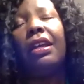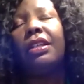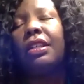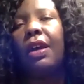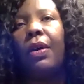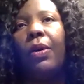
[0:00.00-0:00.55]

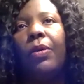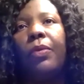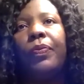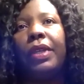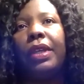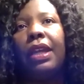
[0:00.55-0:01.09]
So
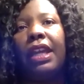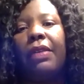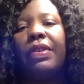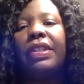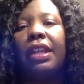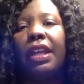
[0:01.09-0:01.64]
he
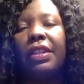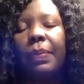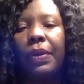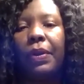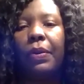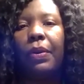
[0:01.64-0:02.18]
was an
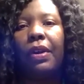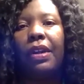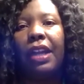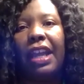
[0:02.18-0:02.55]
entrepreneur